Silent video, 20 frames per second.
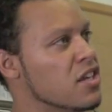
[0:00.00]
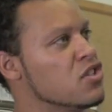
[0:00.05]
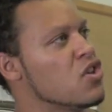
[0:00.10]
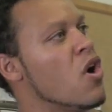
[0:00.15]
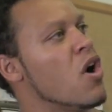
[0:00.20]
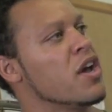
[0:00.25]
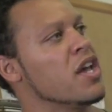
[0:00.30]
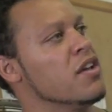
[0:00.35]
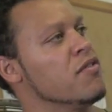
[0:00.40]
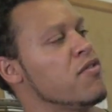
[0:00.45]
They're yeah.
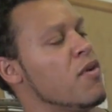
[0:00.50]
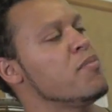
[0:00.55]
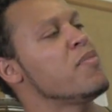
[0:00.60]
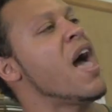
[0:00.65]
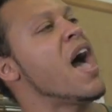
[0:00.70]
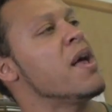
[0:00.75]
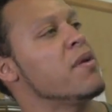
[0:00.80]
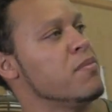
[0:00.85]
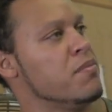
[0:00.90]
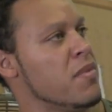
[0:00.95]
talking from
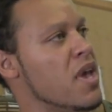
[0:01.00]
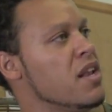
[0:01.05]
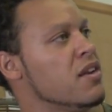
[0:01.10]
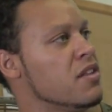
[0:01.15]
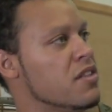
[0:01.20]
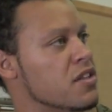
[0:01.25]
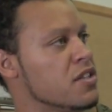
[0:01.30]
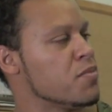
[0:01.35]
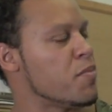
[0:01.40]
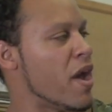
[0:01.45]
that
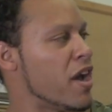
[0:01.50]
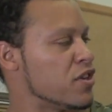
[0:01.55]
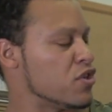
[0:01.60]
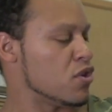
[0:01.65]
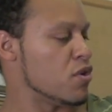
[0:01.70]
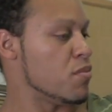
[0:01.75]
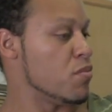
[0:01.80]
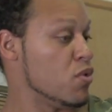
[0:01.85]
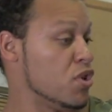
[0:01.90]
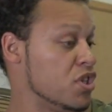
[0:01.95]
end of the
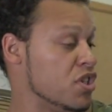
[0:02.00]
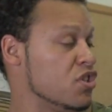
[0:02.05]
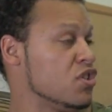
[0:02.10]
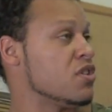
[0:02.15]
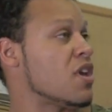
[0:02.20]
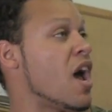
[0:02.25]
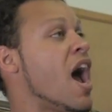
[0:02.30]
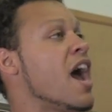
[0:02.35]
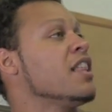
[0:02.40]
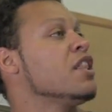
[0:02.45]
spectrum, which
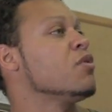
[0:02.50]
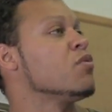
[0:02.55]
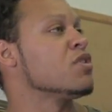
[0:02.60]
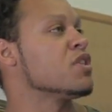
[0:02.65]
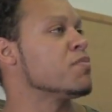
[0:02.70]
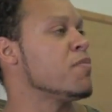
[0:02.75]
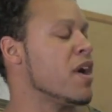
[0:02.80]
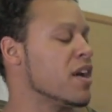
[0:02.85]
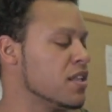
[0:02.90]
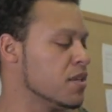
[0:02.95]
is highly
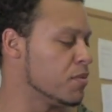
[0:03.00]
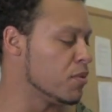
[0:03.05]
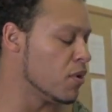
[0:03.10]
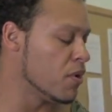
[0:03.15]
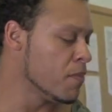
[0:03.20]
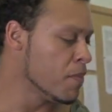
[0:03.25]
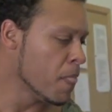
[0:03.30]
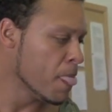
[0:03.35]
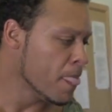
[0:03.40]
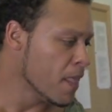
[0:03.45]

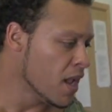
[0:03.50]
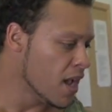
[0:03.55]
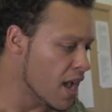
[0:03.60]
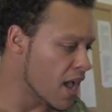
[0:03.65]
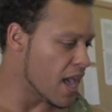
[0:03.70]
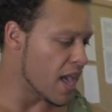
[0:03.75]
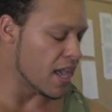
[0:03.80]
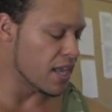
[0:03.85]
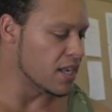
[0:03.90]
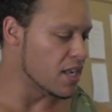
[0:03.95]
respectable.
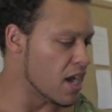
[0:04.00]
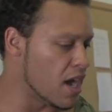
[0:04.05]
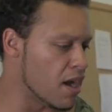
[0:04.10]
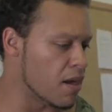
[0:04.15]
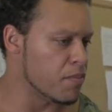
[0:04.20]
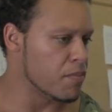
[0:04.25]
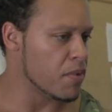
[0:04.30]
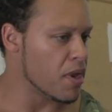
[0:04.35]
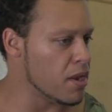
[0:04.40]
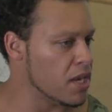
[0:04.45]
And
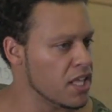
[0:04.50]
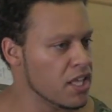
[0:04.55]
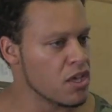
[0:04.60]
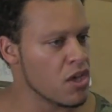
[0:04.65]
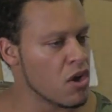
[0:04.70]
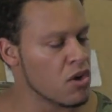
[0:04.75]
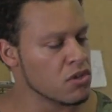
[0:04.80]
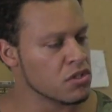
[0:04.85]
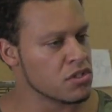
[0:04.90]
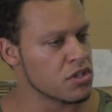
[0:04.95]
um, and he
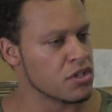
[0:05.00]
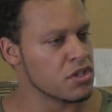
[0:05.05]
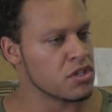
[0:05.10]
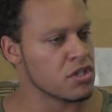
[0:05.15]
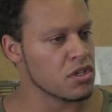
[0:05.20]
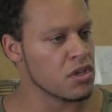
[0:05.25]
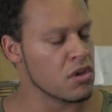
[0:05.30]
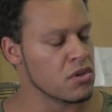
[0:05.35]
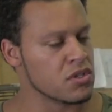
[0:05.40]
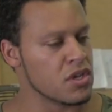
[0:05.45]
goes
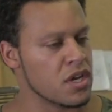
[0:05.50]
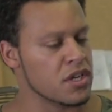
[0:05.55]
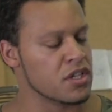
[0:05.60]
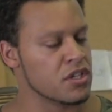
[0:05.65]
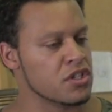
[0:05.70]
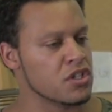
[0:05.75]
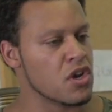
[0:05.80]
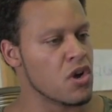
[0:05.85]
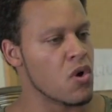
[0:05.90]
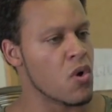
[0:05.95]
to goes on to
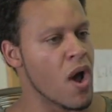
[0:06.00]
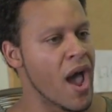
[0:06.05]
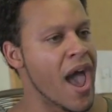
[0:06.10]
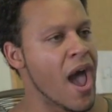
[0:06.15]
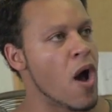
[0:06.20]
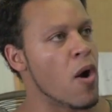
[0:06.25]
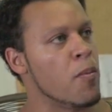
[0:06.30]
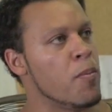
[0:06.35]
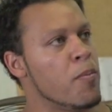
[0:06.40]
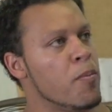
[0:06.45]
show
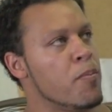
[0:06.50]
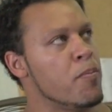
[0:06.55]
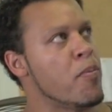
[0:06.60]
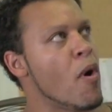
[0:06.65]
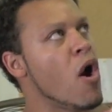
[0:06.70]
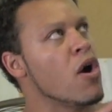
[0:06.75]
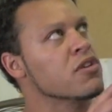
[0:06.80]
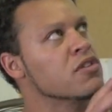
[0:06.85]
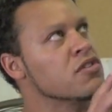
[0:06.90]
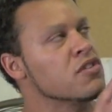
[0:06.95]
how
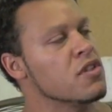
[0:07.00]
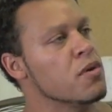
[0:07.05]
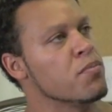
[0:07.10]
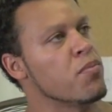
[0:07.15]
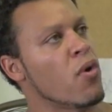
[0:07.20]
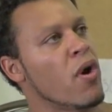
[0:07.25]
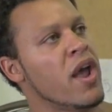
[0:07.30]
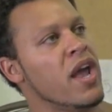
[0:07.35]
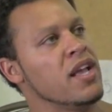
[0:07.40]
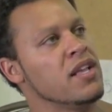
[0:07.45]
parts of the
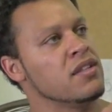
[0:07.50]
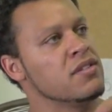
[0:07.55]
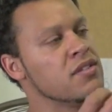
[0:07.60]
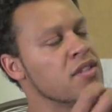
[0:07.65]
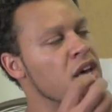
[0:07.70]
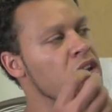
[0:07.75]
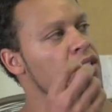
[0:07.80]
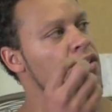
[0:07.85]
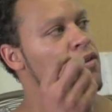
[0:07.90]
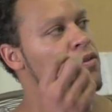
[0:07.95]
brains
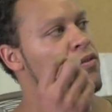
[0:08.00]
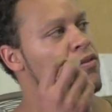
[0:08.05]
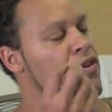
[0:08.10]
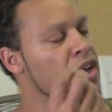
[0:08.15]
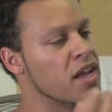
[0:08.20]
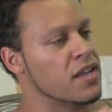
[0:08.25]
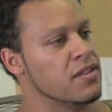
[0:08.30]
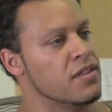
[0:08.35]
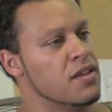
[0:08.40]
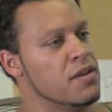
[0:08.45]
that are
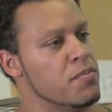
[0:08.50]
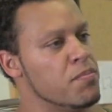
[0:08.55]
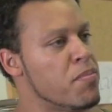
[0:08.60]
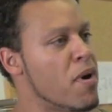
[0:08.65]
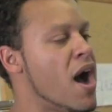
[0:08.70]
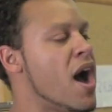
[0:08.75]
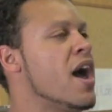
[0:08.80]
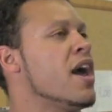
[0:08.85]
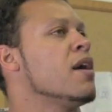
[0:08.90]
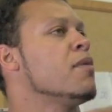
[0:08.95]
affected
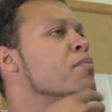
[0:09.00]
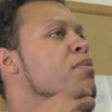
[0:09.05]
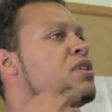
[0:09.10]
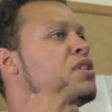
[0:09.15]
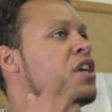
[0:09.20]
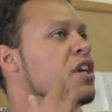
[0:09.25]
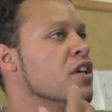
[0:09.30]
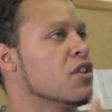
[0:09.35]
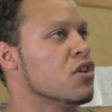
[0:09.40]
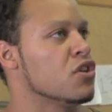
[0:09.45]
by a
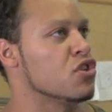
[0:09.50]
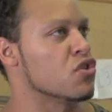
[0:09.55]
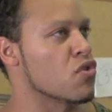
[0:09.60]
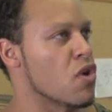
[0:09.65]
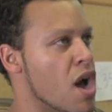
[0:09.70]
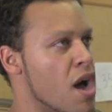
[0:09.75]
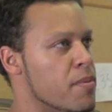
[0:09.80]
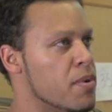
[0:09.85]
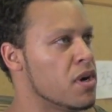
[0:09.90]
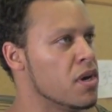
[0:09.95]
particular
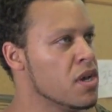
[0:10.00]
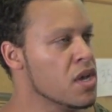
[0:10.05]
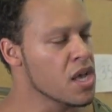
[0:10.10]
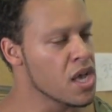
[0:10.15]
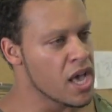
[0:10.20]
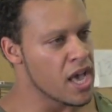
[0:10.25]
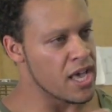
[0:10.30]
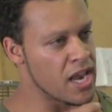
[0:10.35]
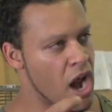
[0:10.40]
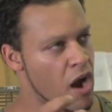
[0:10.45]
trauma
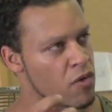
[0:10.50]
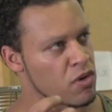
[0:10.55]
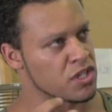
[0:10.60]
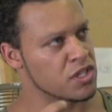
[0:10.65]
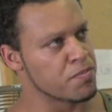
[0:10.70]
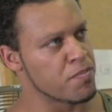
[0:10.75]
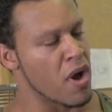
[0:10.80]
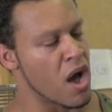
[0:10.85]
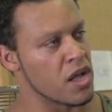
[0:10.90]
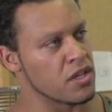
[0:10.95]
and our
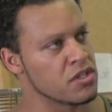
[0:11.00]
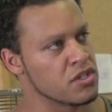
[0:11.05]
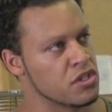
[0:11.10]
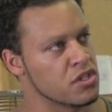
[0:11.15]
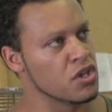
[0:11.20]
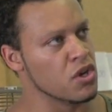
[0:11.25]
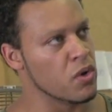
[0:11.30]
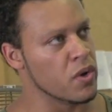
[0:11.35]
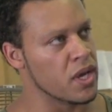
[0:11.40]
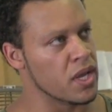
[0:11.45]
response
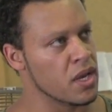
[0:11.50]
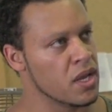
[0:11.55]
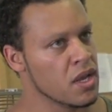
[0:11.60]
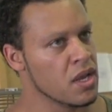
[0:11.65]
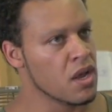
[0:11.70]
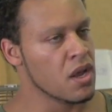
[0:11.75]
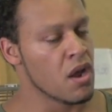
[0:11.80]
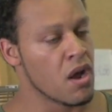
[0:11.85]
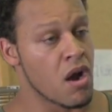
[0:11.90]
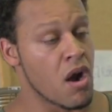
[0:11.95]
to it
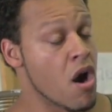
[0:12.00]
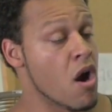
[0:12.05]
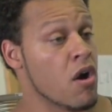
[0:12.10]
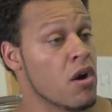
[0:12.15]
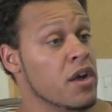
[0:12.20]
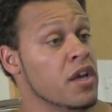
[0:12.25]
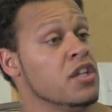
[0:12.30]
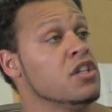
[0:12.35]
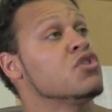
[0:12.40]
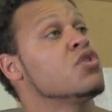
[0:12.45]

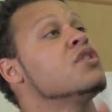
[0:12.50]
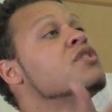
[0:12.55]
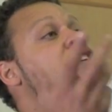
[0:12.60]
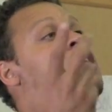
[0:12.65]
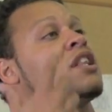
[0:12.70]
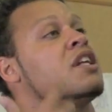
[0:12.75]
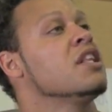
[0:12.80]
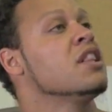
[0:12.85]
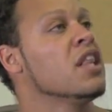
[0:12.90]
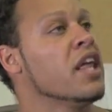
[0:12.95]
are
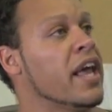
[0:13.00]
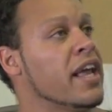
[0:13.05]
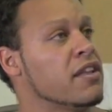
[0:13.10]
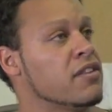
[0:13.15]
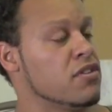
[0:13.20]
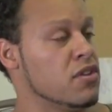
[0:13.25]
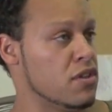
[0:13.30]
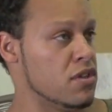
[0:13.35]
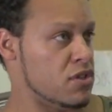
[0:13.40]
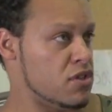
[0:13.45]
intrinsically
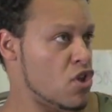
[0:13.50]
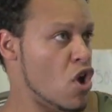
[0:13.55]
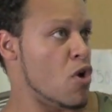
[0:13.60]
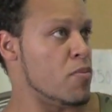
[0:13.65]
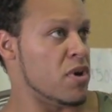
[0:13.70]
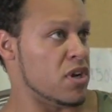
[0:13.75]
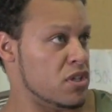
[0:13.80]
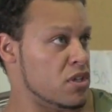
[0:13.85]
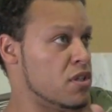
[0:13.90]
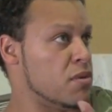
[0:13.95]
linked to the
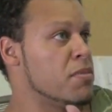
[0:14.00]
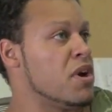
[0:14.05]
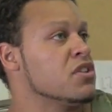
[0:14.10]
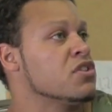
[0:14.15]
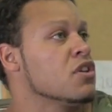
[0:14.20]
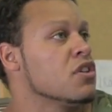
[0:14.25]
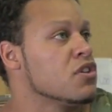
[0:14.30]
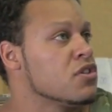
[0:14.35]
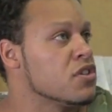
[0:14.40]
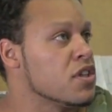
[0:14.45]
soma, to the
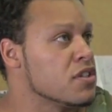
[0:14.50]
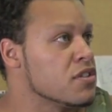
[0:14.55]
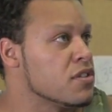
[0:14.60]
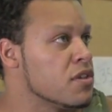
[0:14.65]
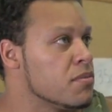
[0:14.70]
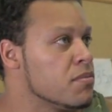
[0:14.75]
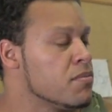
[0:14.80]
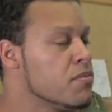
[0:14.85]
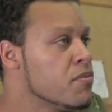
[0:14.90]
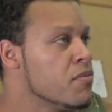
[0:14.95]
muscular
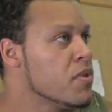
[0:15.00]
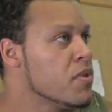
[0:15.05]
system.